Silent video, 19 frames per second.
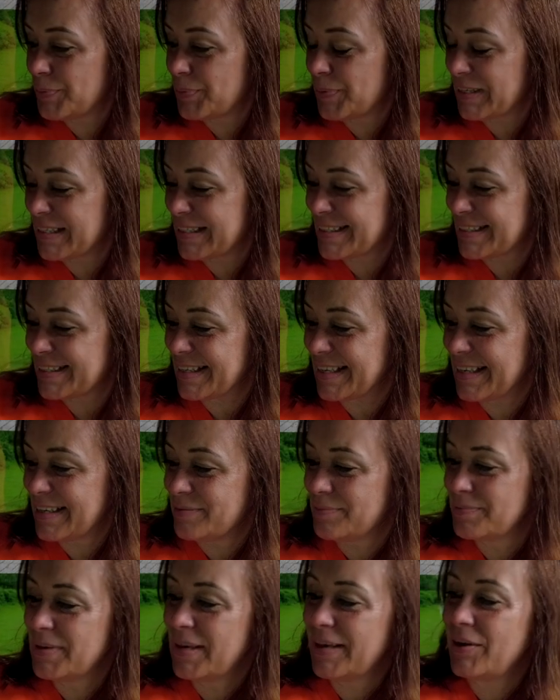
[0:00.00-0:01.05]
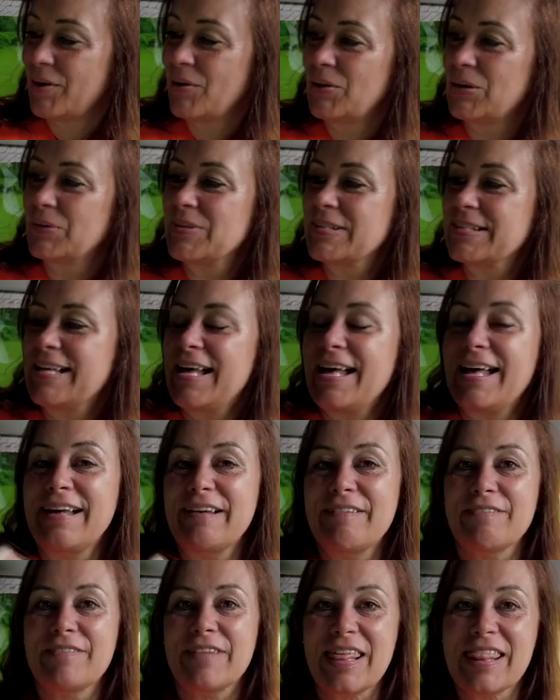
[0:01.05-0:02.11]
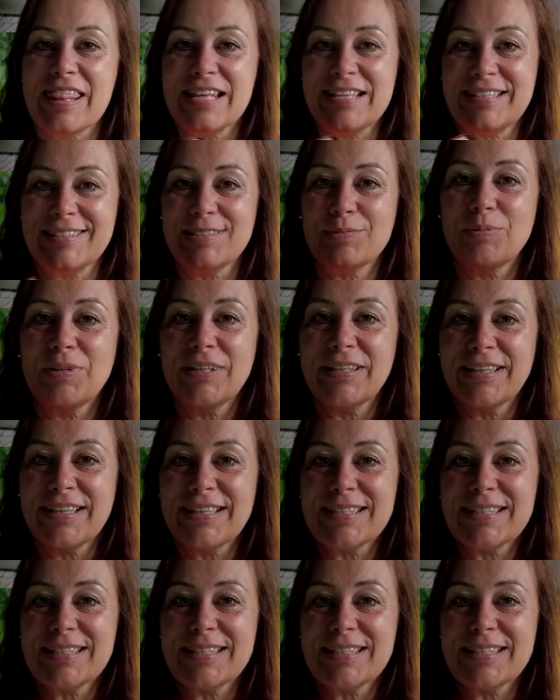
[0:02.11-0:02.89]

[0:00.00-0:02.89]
but I always have this one.